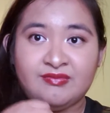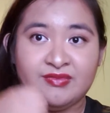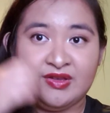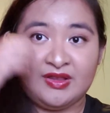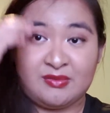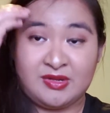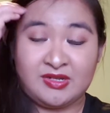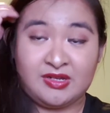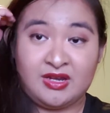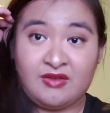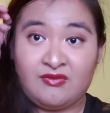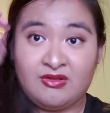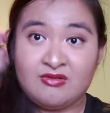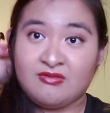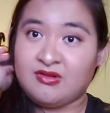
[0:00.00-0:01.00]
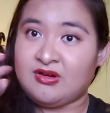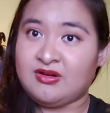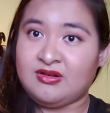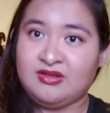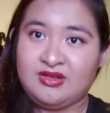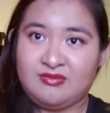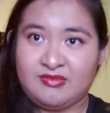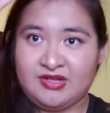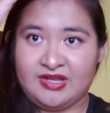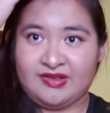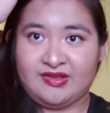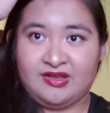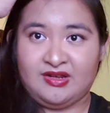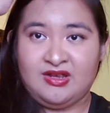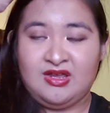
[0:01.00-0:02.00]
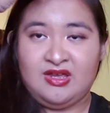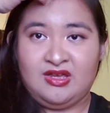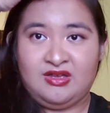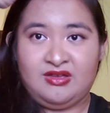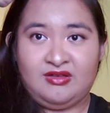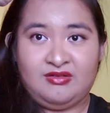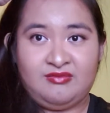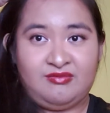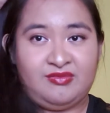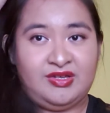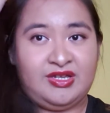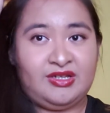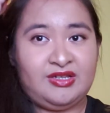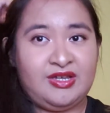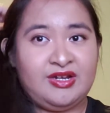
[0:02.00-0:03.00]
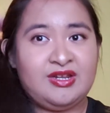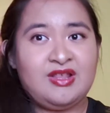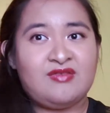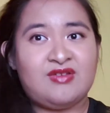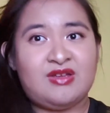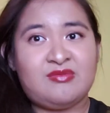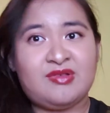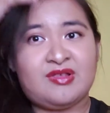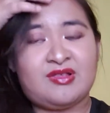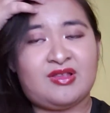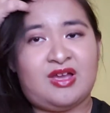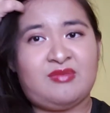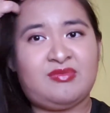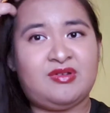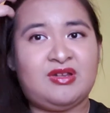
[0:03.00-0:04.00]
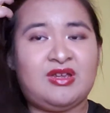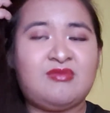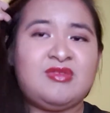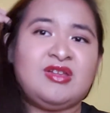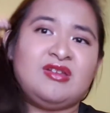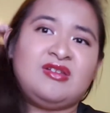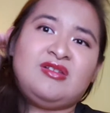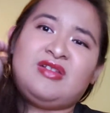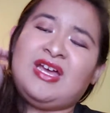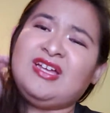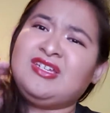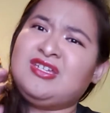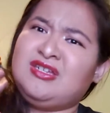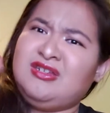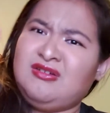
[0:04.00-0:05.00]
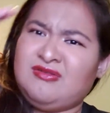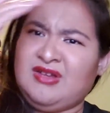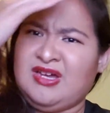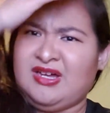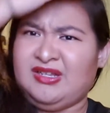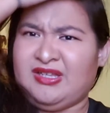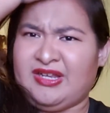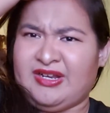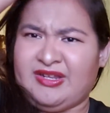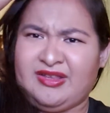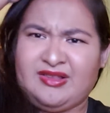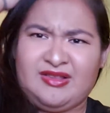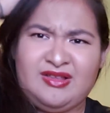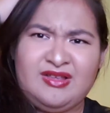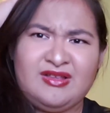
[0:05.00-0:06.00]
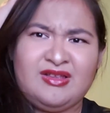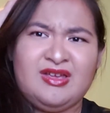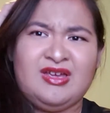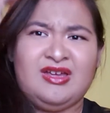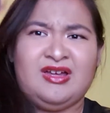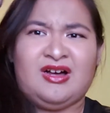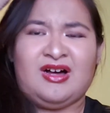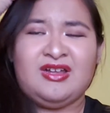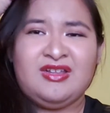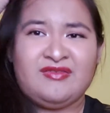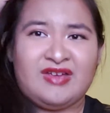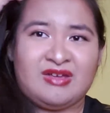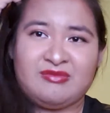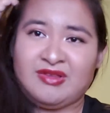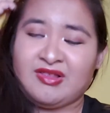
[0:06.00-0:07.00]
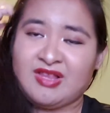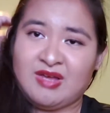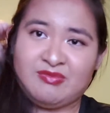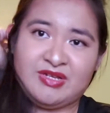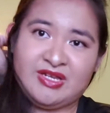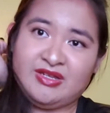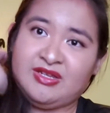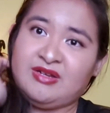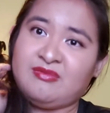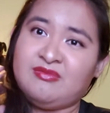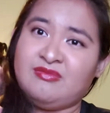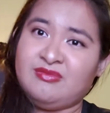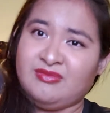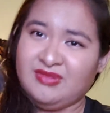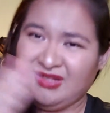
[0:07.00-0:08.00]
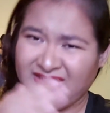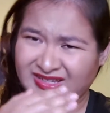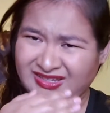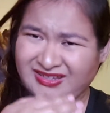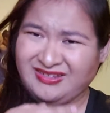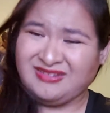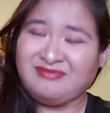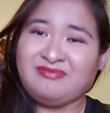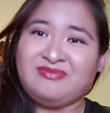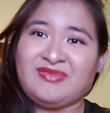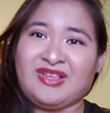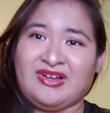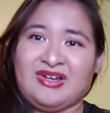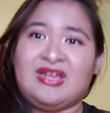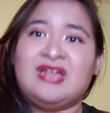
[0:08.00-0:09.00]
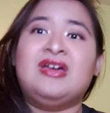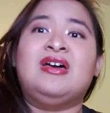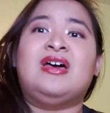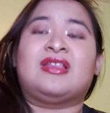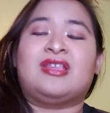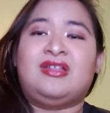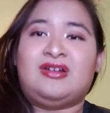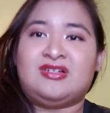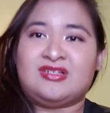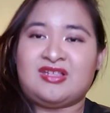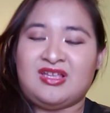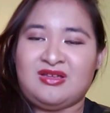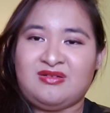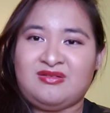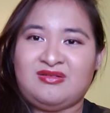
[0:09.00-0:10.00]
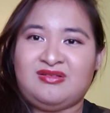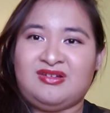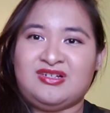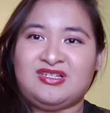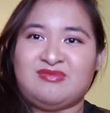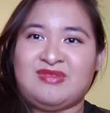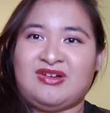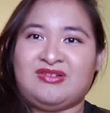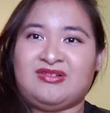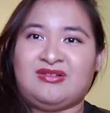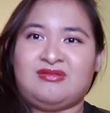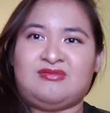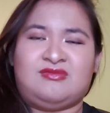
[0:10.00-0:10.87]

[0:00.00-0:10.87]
Especially if you were, like, molested. But a lot of these families stop. I mean, actually, no, not a lot of these. All the families stopped at, like, sorry, at the large amount.